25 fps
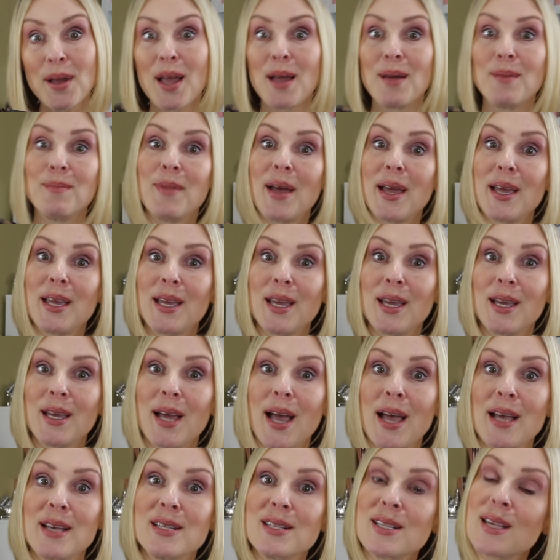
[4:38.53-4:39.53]
and making
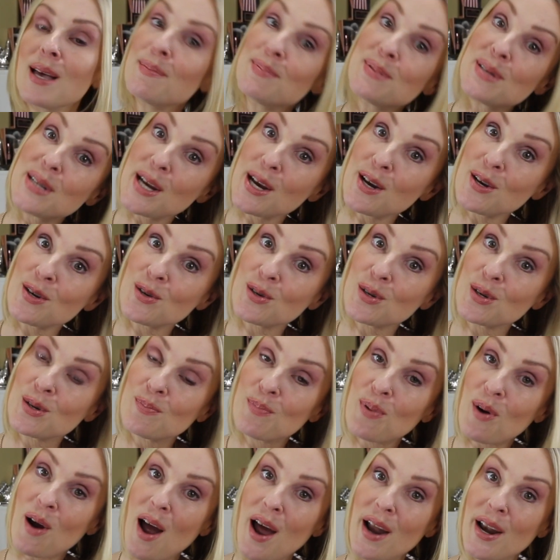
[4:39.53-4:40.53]
a substandard
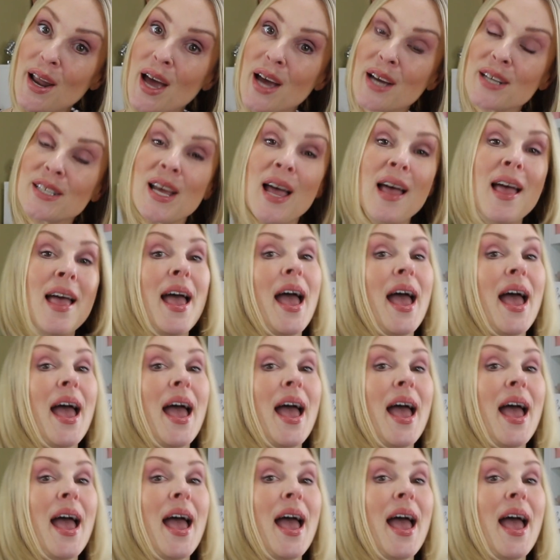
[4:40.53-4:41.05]
product